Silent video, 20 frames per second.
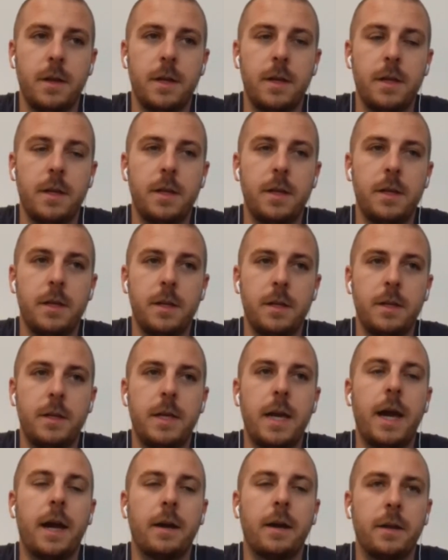
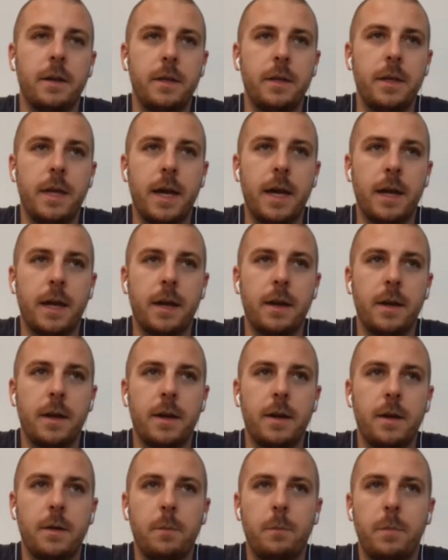Yeah.
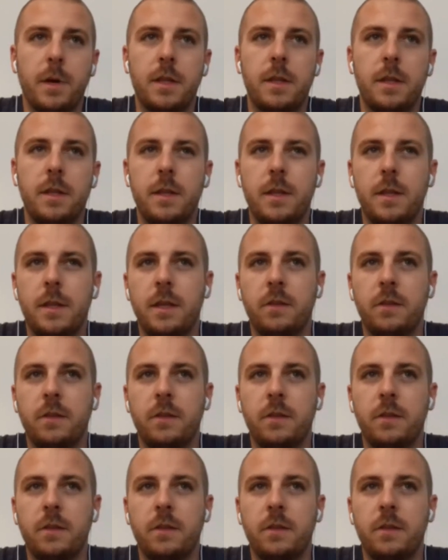But